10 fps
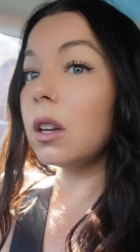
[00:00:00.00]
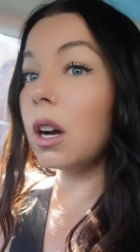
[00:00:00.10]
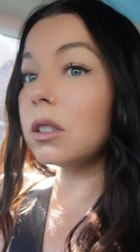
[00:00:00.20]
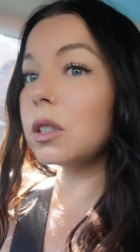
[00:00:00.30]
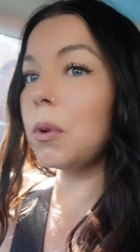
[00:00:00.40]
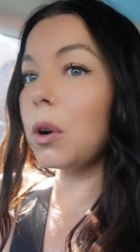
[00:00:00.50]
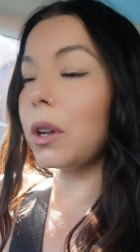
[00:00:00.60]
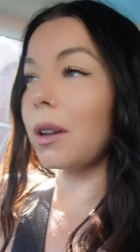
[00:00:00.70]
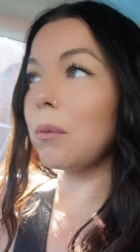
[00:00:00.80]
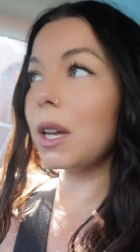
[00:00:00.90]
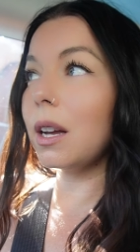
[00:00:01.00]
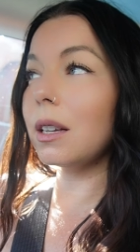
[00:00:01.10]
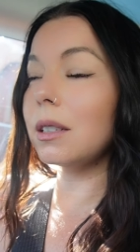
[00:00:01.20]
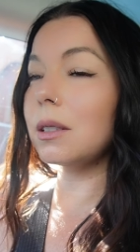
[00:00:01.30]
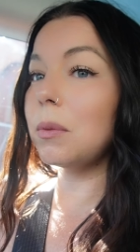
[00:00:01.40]
not smoking
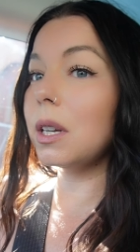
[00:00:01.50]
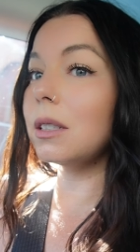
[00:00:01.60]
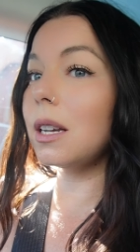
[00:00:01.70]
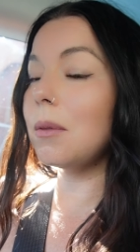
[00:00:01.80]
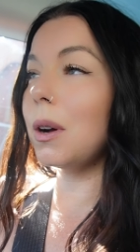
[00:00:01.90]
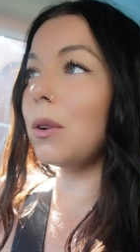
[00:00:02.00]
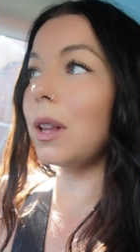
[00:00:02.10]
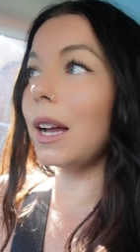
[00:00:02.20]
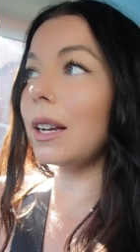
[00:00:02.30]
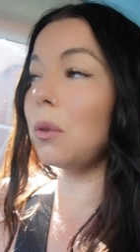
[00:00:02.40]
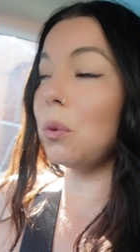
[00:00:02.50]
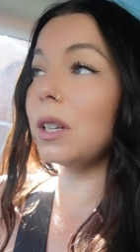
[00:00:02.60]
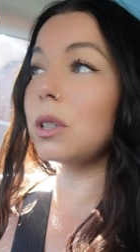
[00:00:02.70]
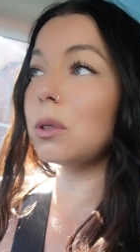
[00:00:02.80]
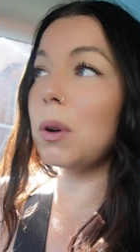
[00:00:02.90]
because me and Damo, like,
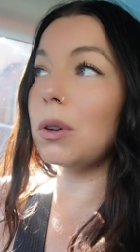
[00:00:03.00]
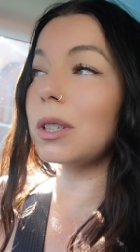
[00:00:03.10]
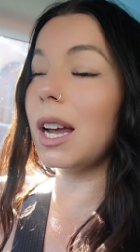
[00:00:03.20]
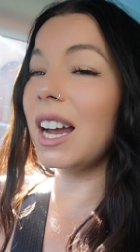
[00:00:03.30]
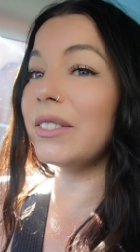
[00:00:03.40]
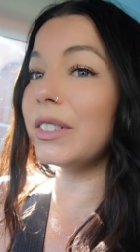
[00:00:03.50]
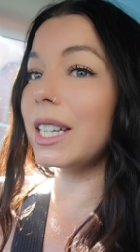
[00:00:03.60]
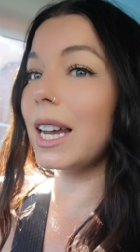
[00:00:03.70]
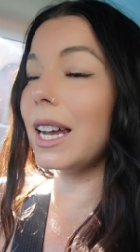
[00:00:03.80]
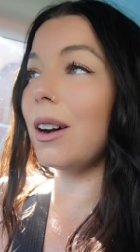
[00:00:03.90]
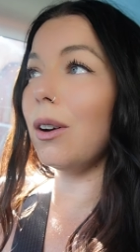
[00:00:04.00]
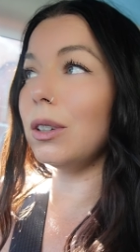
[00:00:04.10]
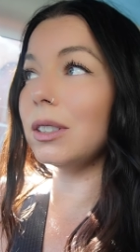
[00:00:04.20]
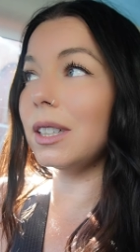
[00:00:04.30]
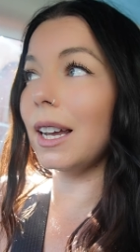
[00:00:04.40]
we smoked every day,
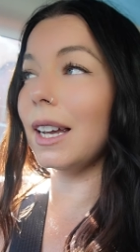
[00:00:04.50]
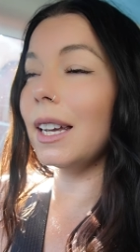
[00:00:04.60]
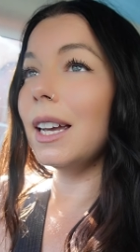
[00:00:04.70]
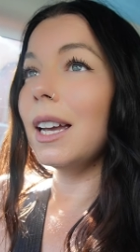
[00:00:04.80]
all day.